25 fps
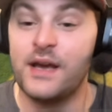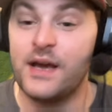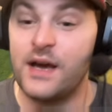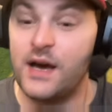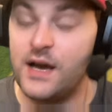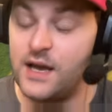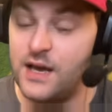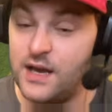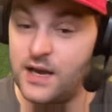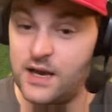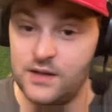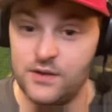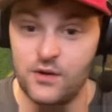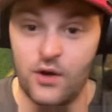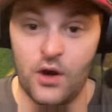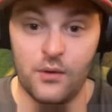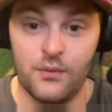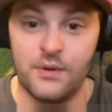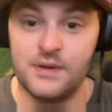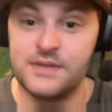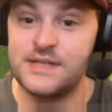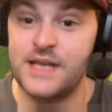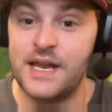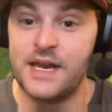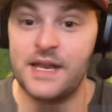along
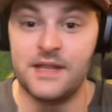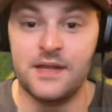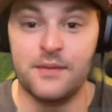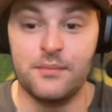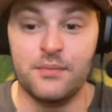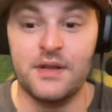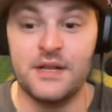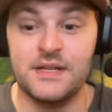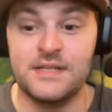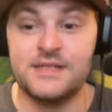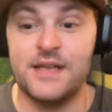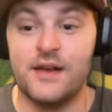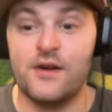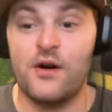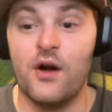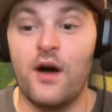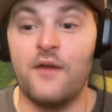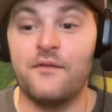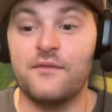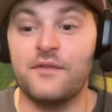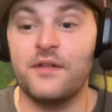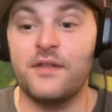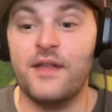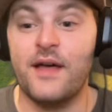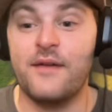with sending the blitz there
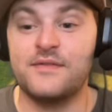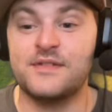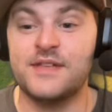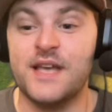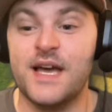off the left